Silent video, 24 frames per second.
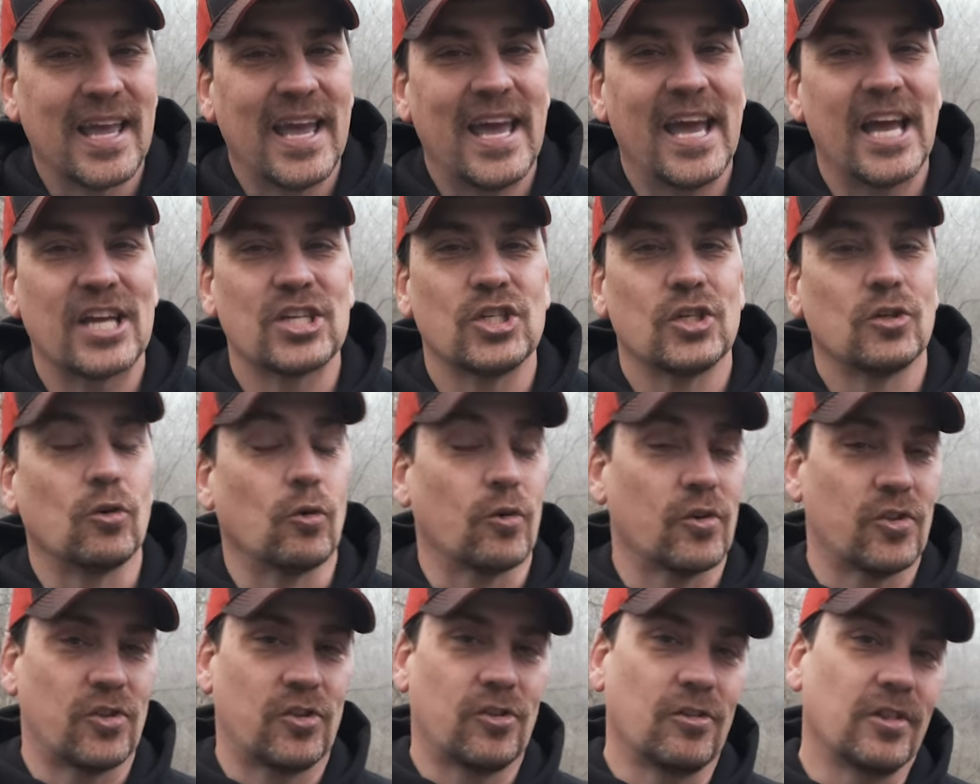action
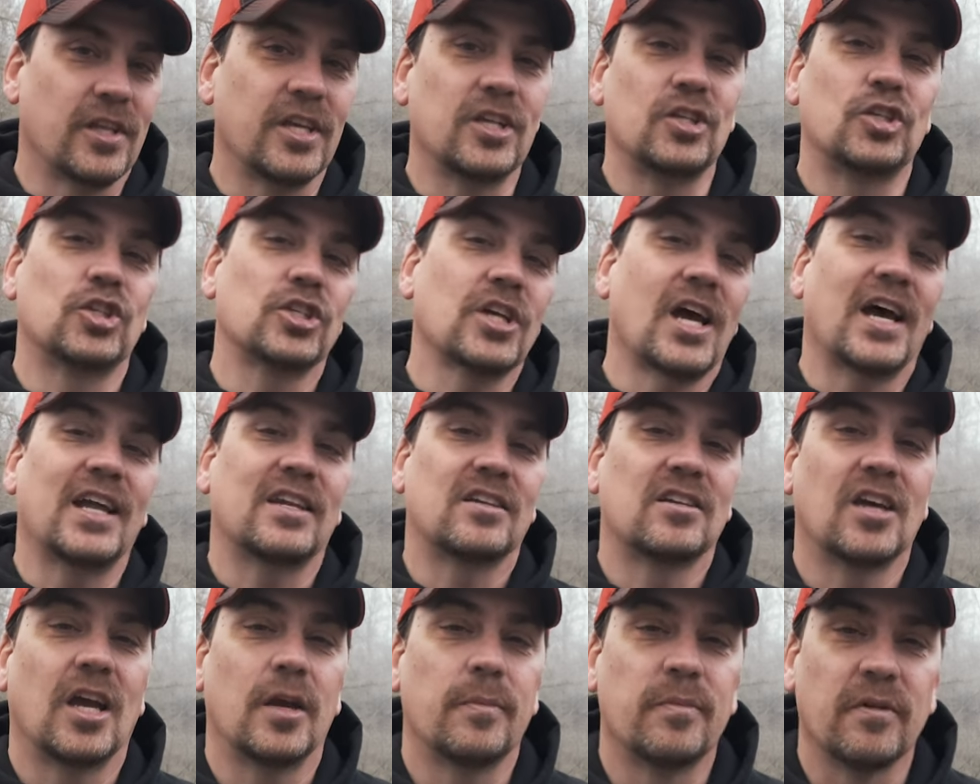or slingshot
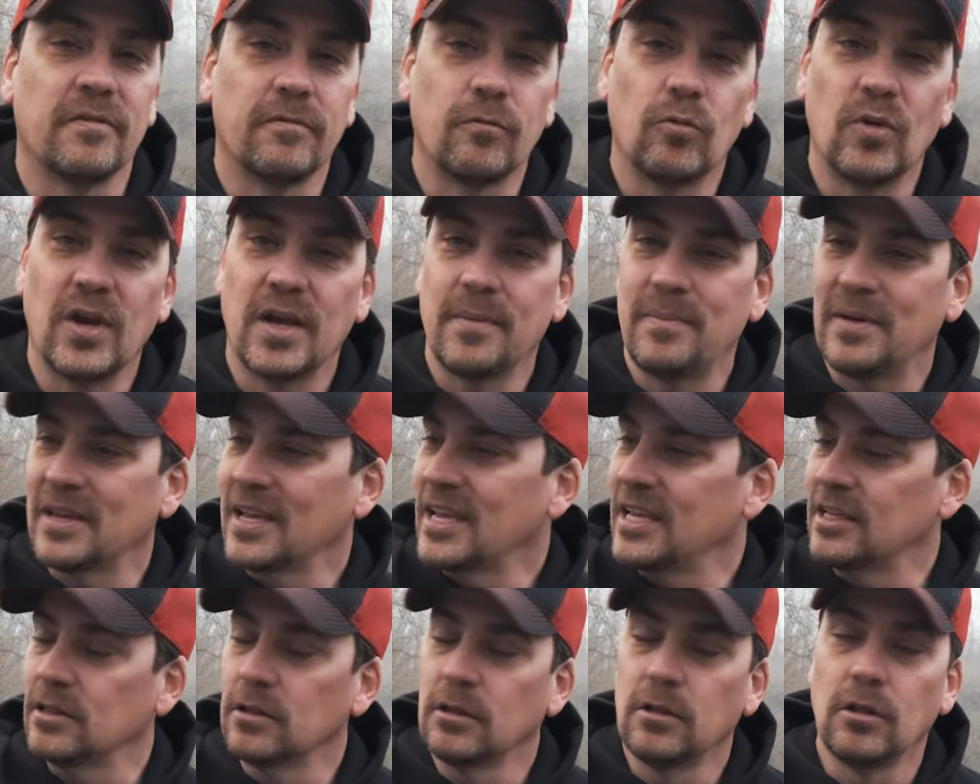type of whip and
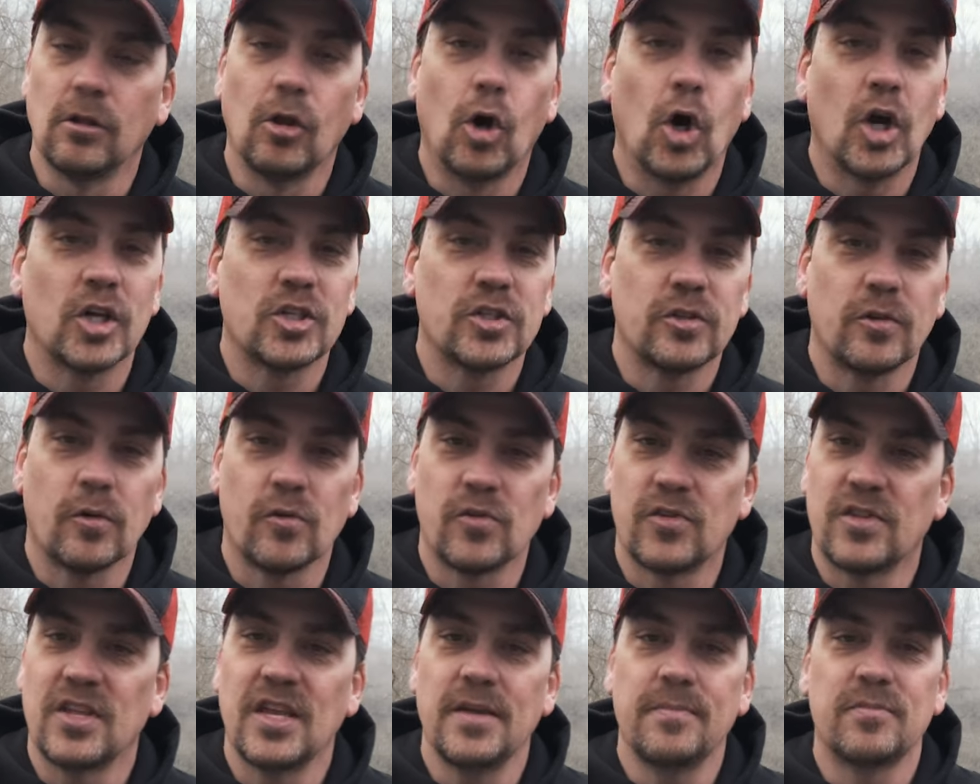can launch
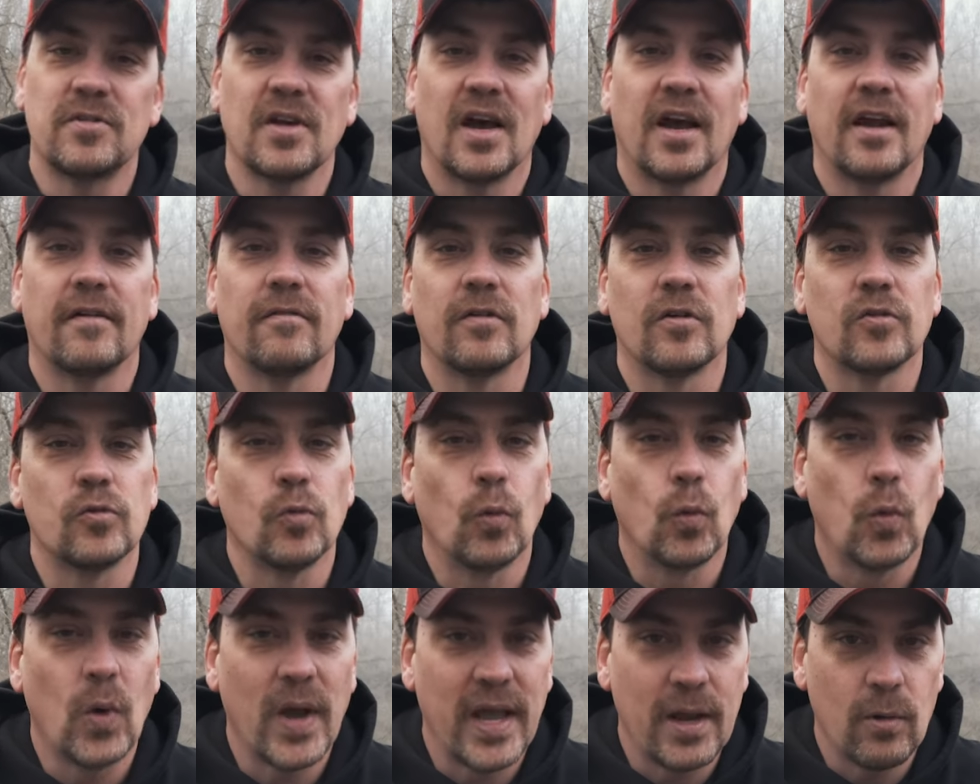those deep divers
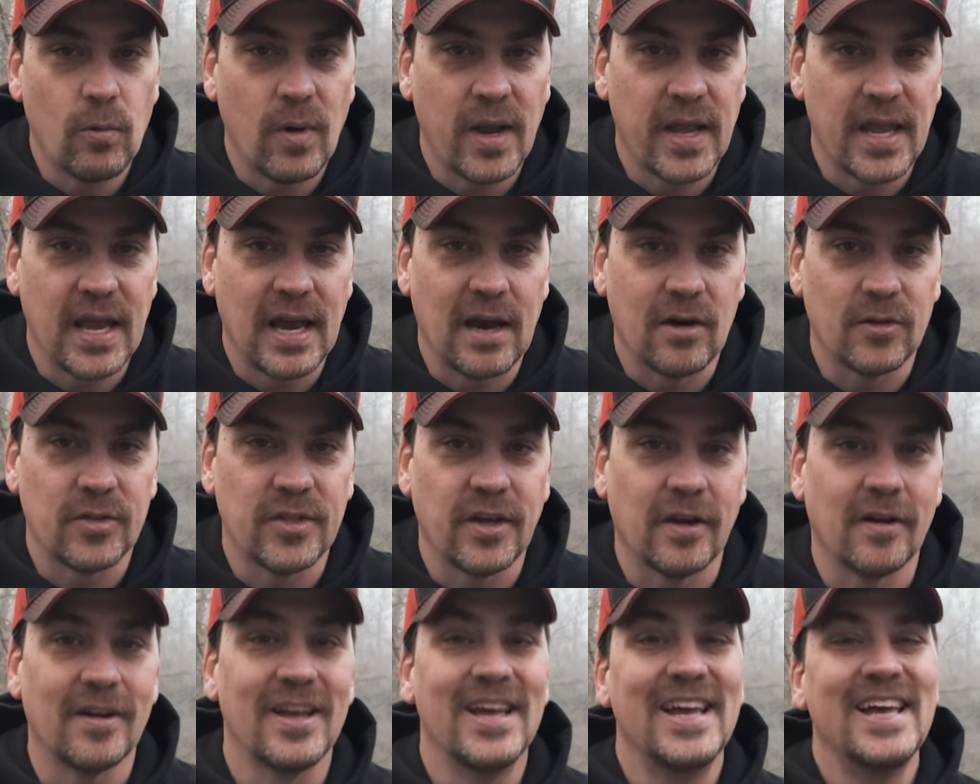way, way out
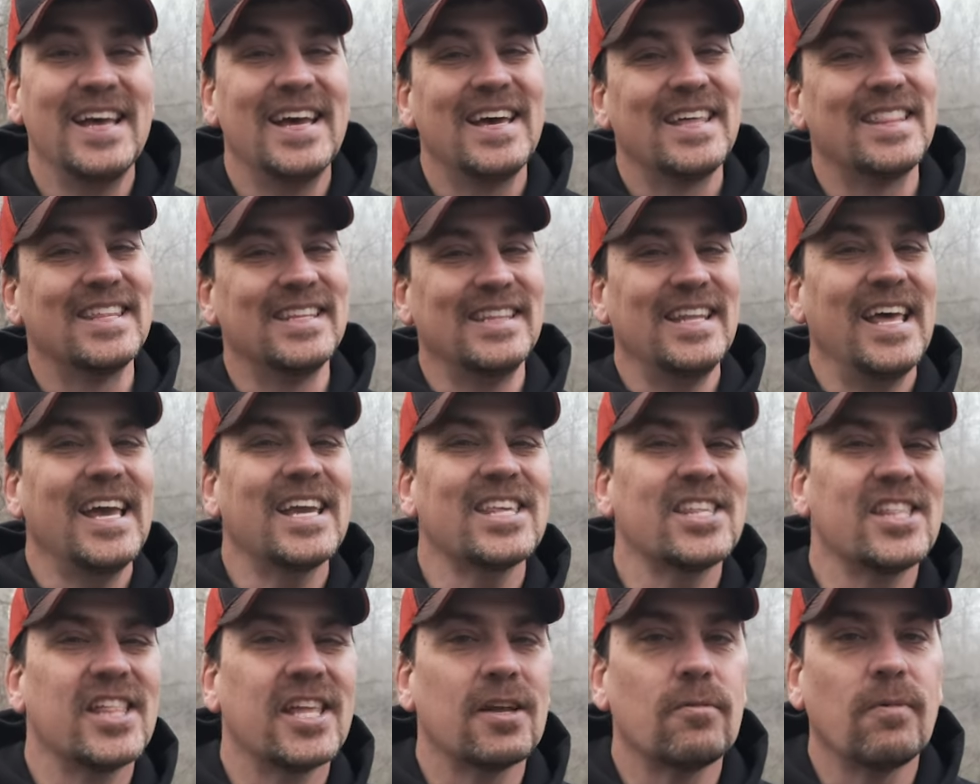there. The
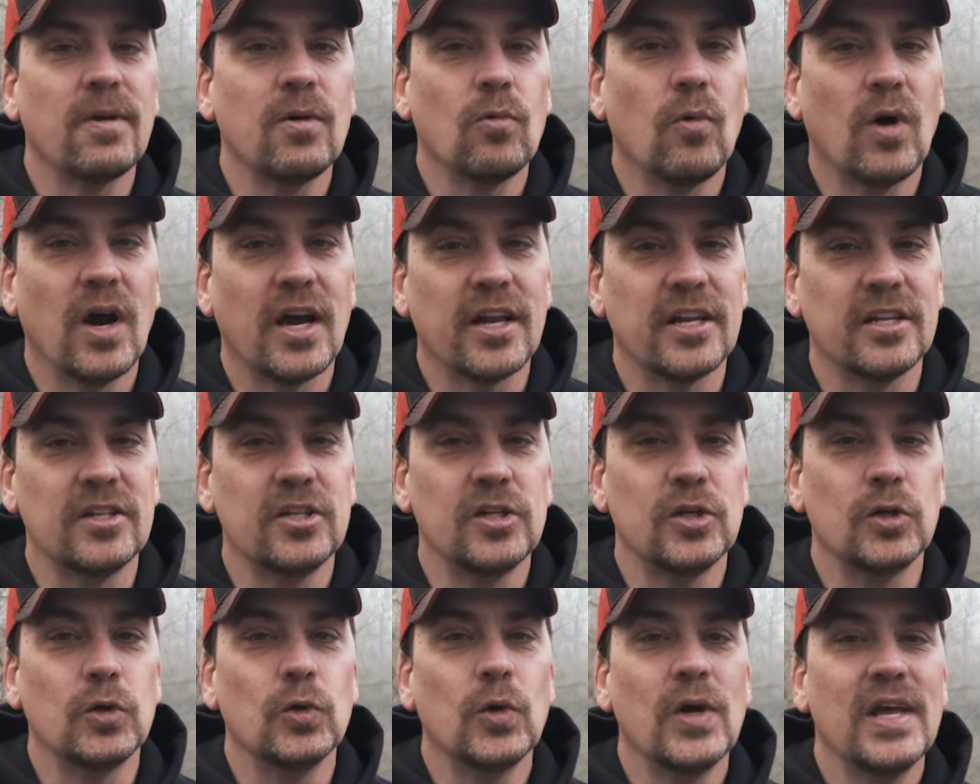next thing we wanna
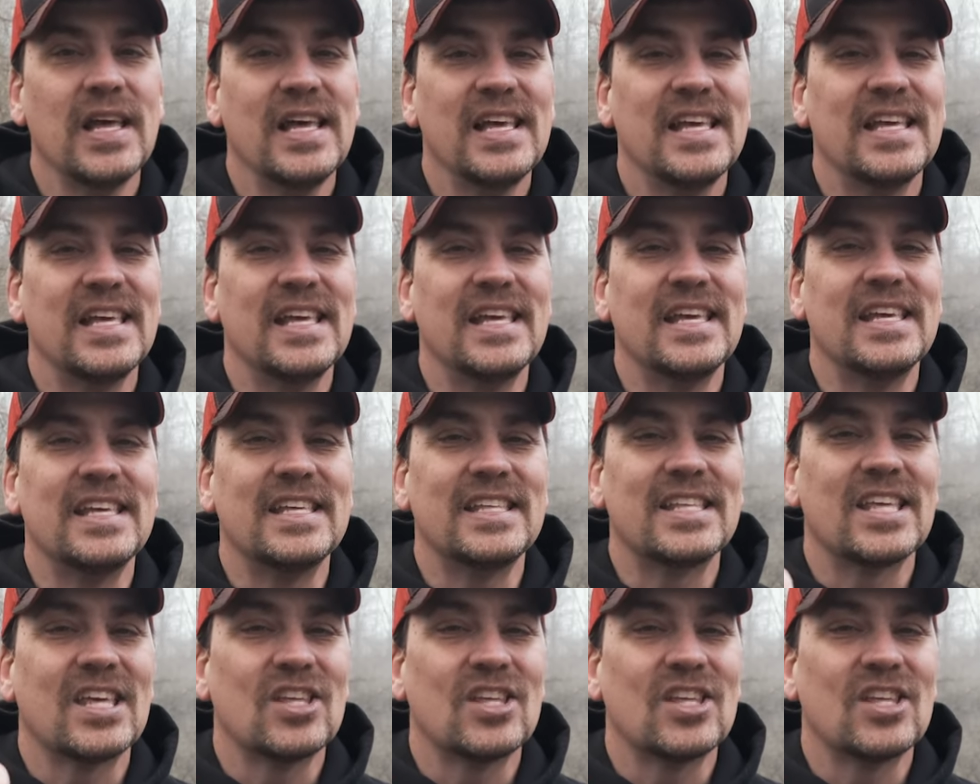do is